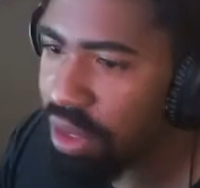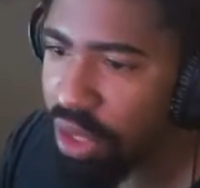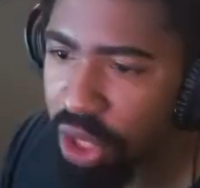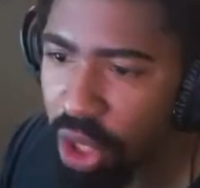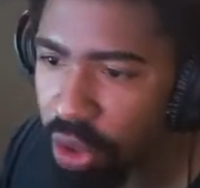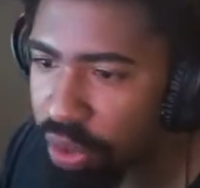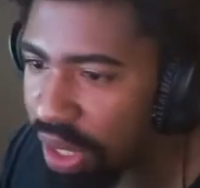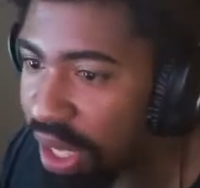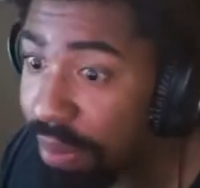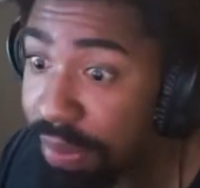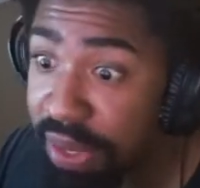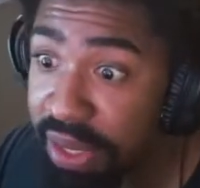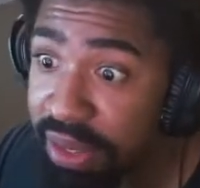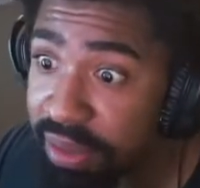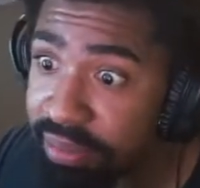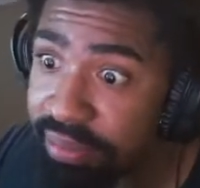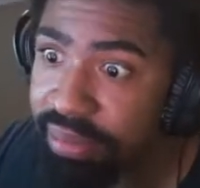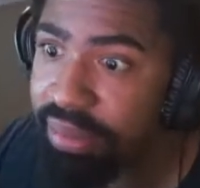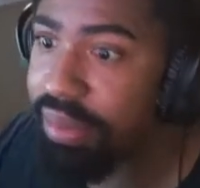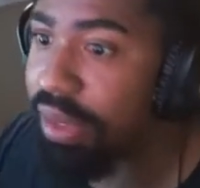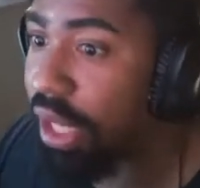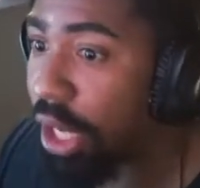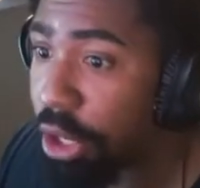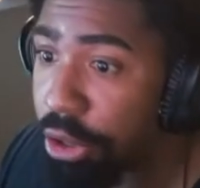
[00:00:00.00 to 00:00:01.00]
Gibby,
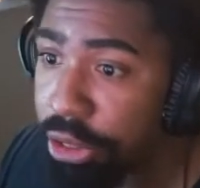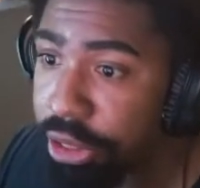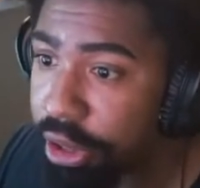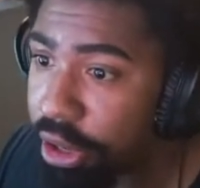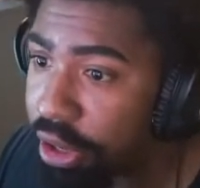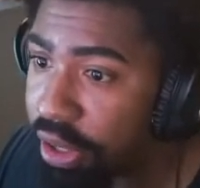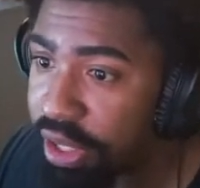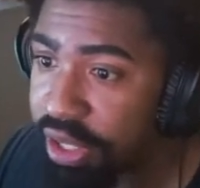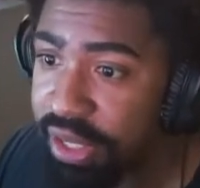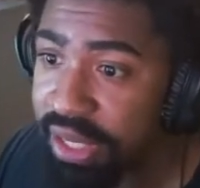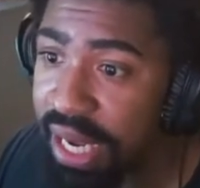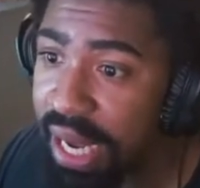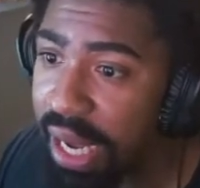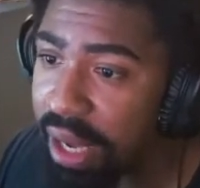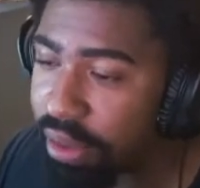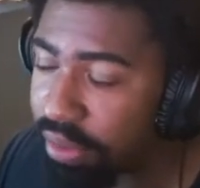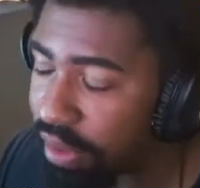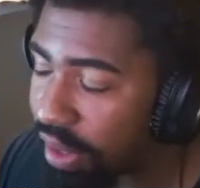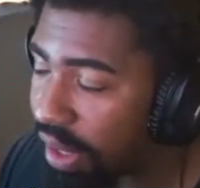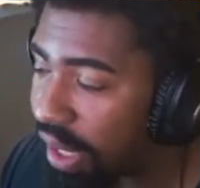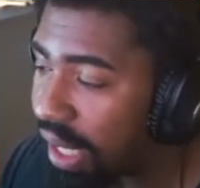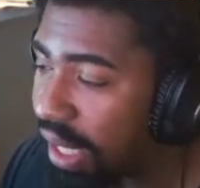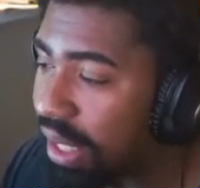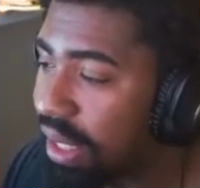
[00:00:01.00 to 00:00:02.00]
their third is down, all
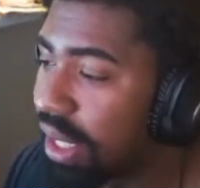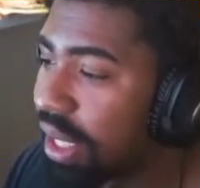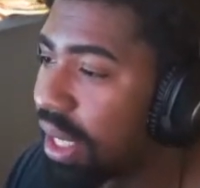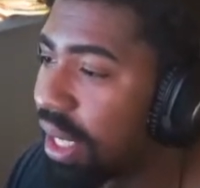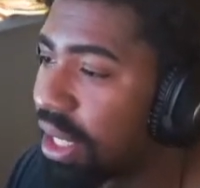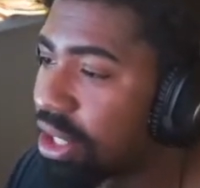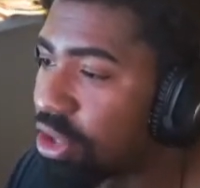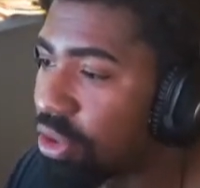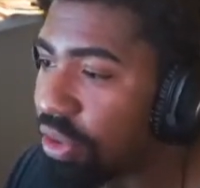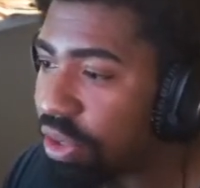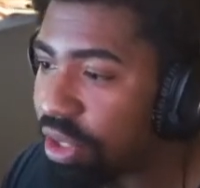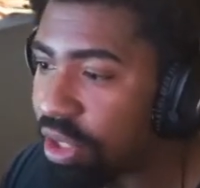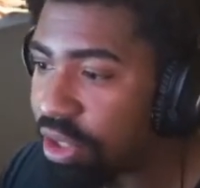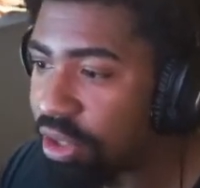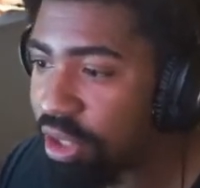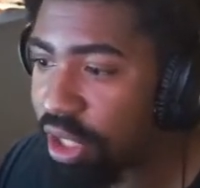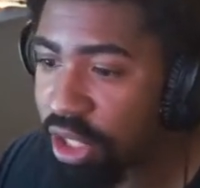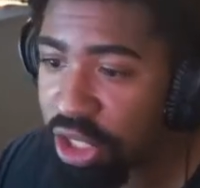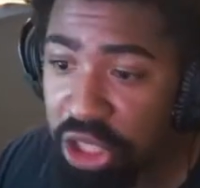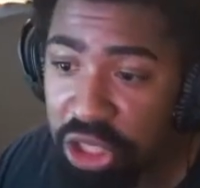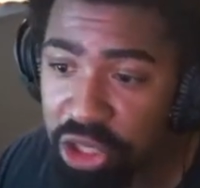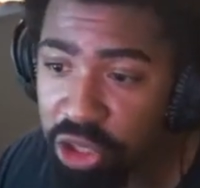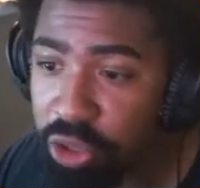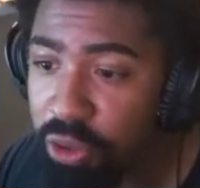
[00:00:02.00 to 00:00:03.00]
right? So it's a
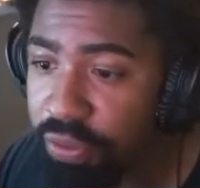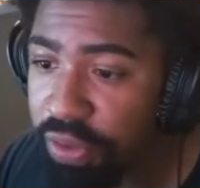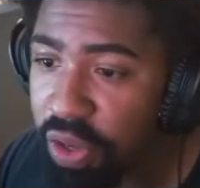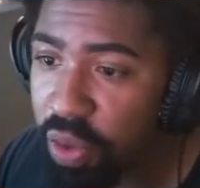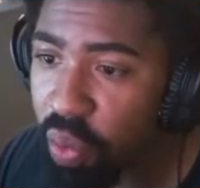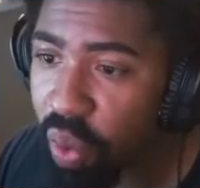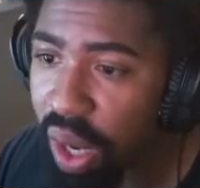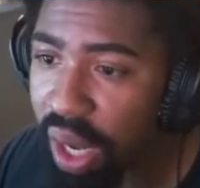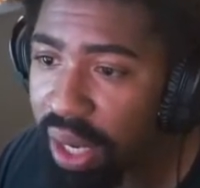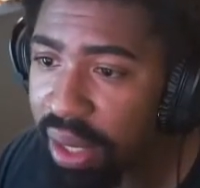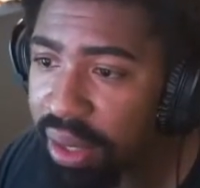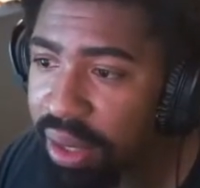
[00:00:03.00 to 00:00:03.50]
2v1.